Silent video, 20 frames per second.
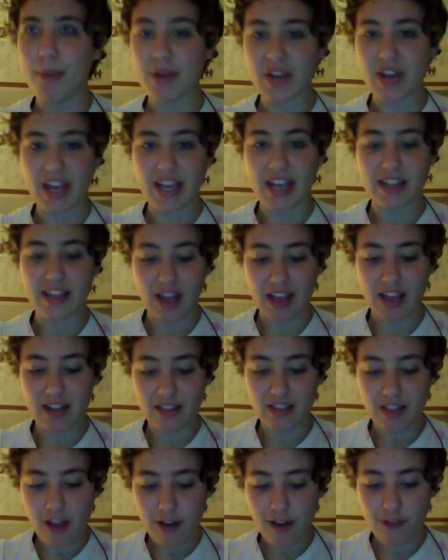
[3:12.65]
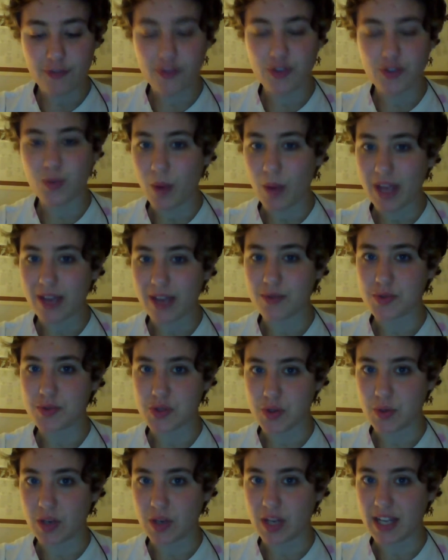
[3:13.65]
But I loved the way it
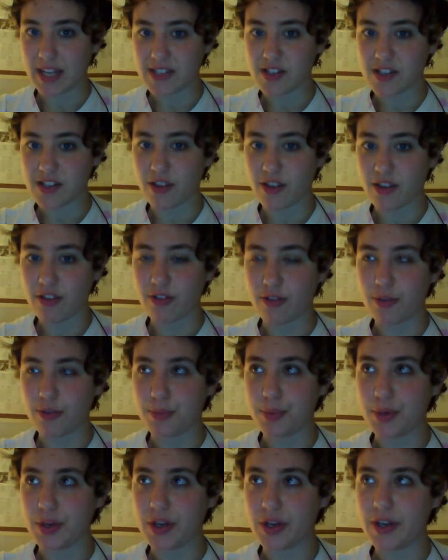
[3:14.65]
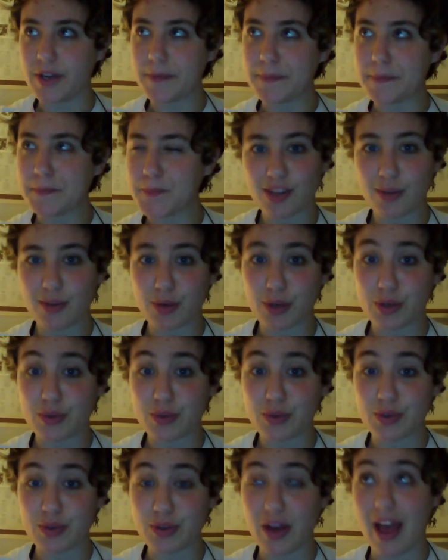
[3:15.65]
was utilized in the 3rd book. I thought they were
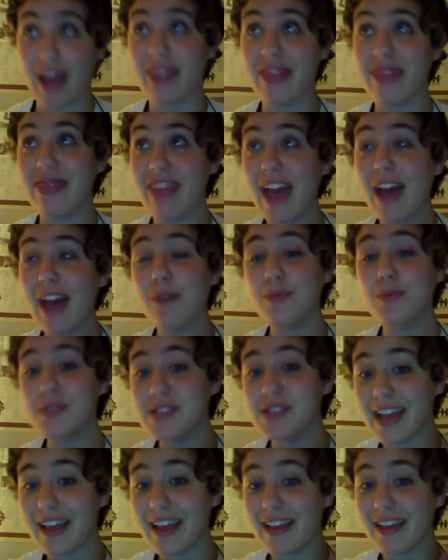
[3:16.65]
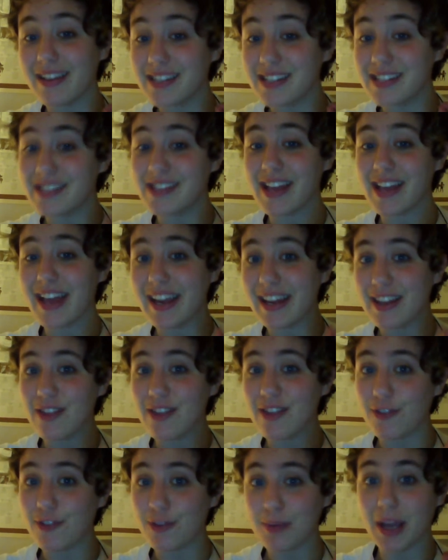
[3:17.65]
cool, and that was a design in
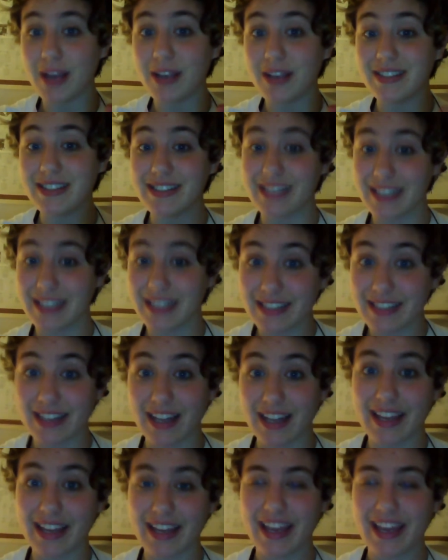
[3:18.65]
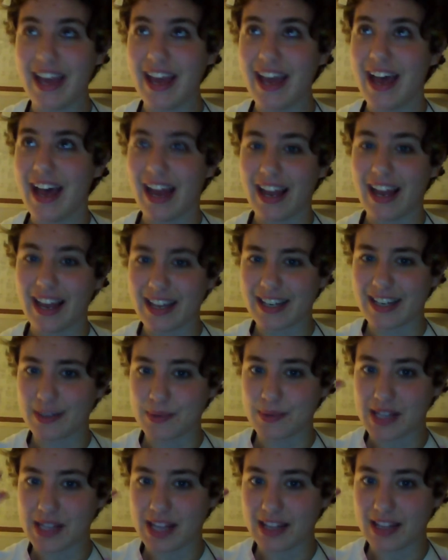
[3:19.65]
the film I did like. I liked it
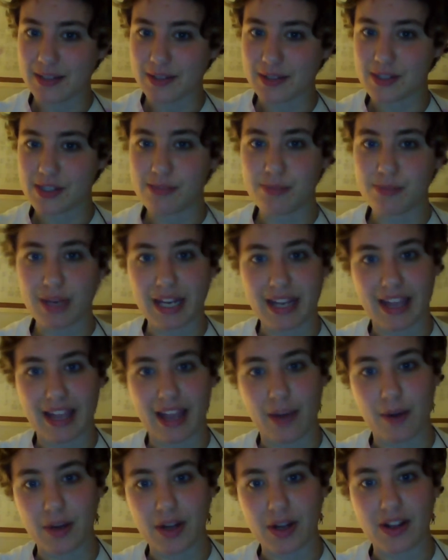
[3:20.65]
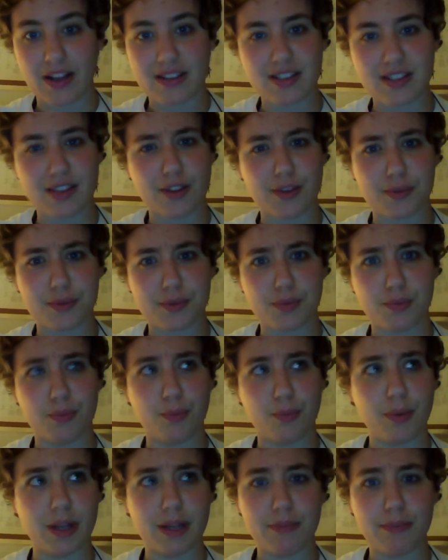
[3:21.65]
was that little spinning hourglass. I thought it was
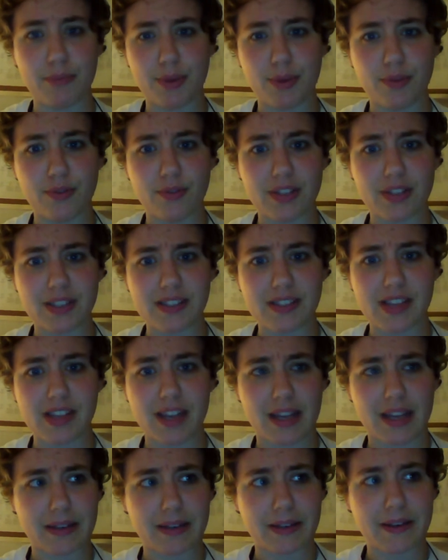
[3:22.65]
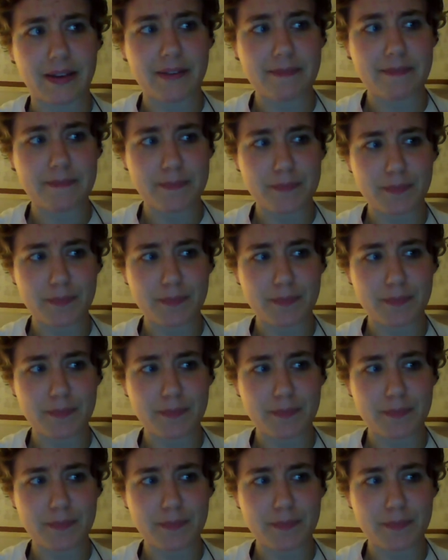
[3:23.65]
really beautifully designed.